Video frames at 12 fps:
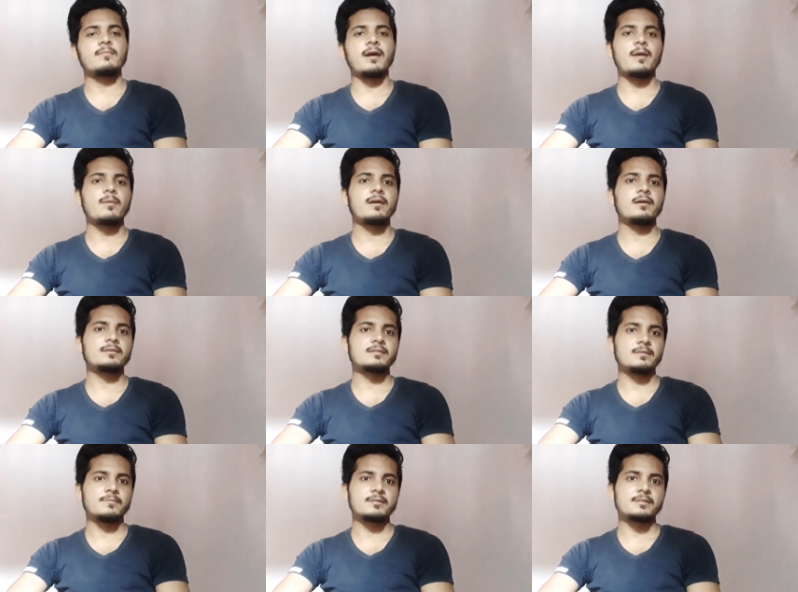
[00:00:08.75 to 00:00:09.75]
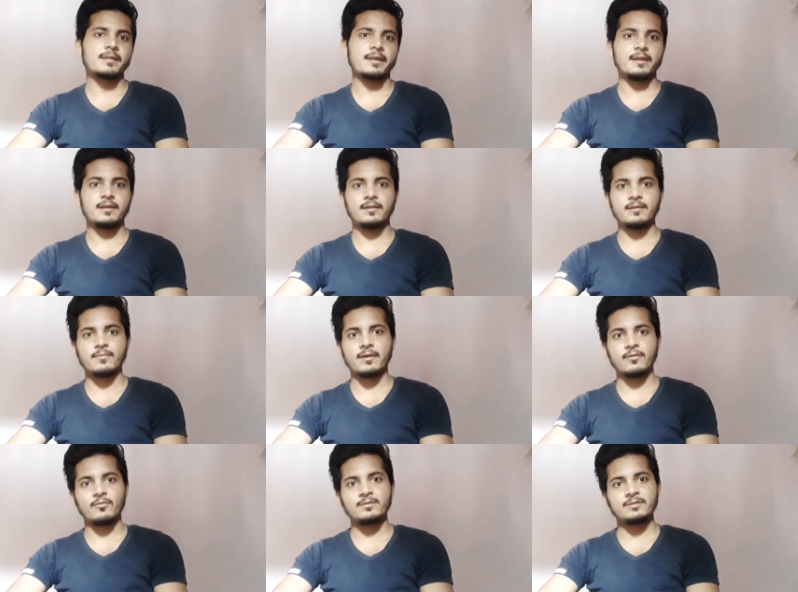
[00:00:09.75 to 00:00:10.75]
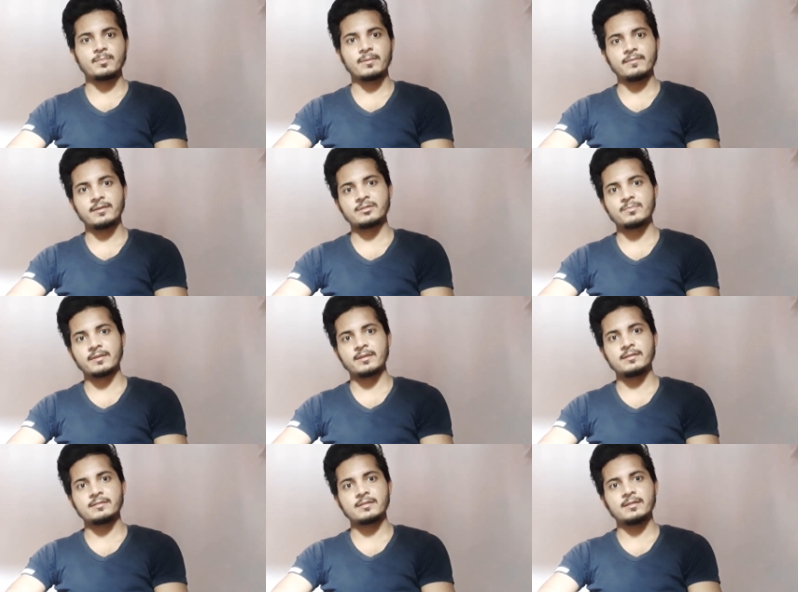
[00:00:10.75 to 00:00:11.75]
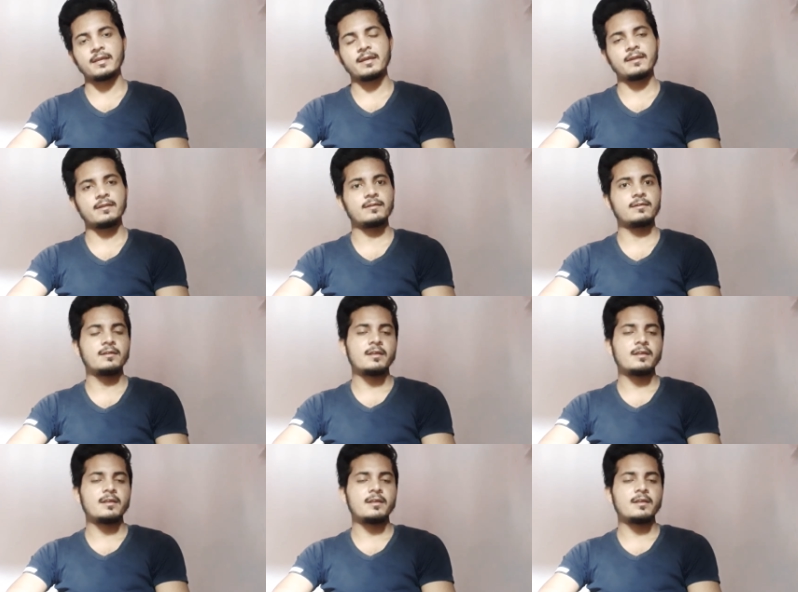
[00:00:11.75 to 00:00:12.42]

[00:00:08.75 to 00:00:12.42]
i'm aslam ansari and my hobby is probably speaking skill and uh,